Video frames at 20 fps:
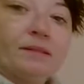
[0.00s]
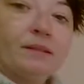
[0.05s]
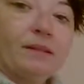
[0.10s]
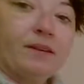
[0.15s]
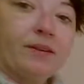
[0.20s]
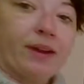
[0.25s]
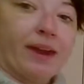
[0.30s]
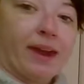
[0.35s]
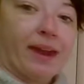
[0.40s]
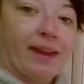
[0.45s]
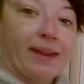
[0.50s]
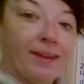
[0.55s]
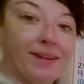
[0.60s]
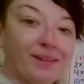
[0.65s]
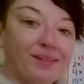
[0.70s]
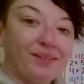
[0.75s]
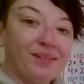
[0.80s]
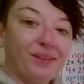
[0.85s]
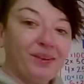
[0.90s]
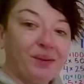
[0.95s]
Okay,
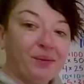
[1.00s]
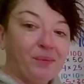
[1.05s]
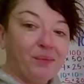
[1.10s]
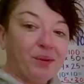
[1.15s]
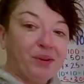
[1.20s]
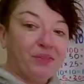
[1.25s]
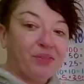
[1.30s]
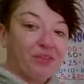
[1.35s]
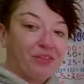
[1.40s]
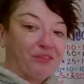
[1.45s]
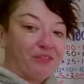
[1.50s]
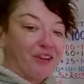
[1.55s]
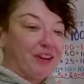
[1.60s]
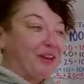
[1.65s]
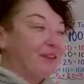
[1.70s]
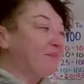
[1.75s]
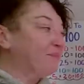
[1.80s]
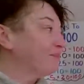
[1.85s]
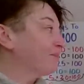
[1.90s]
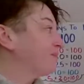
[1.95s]
number
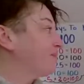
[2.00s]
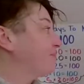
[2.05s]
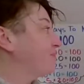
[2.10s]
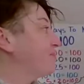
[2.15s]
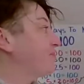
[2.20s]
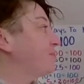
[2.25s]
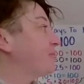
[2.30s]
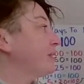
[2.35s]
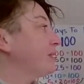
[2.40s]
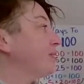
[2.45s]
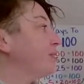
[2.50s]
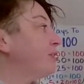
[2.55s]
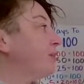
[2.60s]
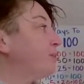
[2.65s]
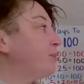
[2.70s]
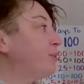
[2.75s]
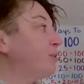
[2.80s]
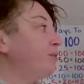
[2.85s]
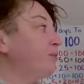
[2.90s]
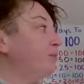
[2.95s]
3.
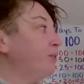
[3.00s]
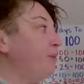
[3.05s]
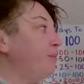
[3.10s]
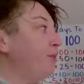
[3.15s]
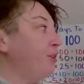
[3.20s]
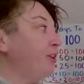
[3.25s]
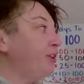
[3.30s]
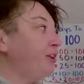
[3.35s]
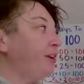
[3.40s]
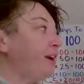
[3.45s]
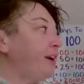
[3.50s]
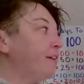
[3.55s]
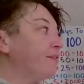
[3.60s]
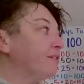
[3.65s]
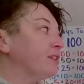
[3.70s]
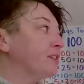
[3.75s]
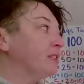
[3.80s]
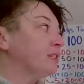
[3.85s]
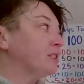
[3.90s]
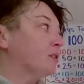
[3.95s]
The perimeter of
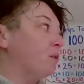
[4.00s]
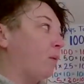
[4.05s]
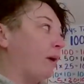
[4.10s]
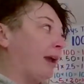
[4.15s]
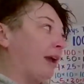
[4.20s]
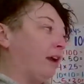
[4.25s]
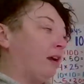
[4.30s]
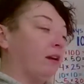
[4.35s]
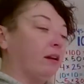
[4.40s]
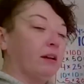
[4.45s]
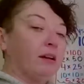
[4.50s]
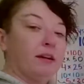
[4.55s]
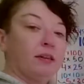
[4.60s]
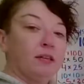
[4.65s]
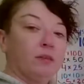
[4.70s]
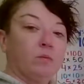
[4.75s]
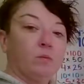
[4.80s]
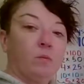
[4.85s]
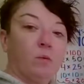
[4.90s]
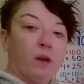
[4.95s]
a square
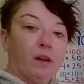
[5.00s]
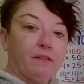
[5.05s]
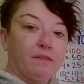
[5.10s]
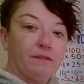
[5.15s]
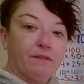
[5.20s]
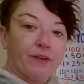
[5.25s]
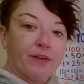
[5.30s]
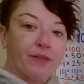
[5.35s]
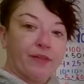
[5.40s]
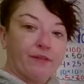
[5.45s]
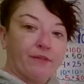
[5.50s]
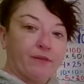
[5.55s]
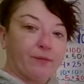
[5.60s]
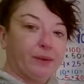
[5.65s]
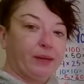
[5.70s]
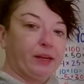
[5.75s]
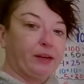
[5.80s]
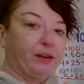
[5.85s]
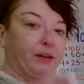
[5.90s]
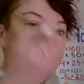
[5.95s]
is 1/5 of a
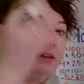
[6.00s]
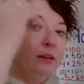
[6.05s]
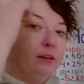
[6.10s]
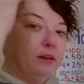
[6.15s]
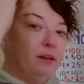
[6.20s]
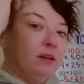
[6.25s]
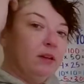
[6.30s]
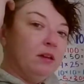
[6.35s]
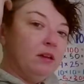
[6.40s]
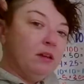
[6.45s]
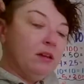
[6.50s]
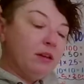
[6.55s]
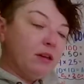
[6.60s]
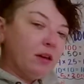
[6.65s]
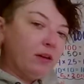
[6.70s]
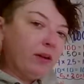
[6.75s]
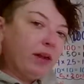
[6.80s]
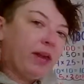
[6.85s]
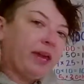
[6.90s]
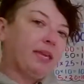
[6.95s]
meter.
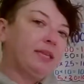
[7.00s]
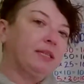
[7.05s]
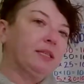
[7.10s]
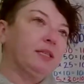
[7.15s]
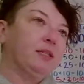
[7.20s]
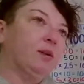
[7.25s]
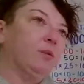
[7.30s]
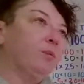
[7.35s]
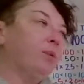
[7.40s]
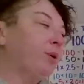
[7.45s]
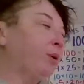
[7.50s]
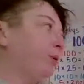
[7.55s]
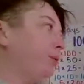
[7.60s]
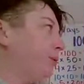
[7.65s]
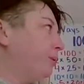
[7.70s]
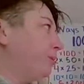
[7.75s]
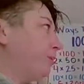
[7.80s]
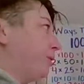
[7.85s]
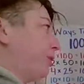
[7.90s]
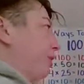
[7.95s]
Okay, so
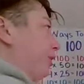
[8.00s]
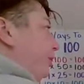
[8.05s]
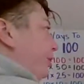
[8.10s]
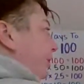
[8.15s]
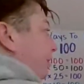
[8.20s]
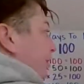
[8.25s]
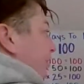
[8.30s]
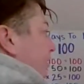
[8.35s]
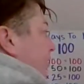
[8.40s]
perimeter.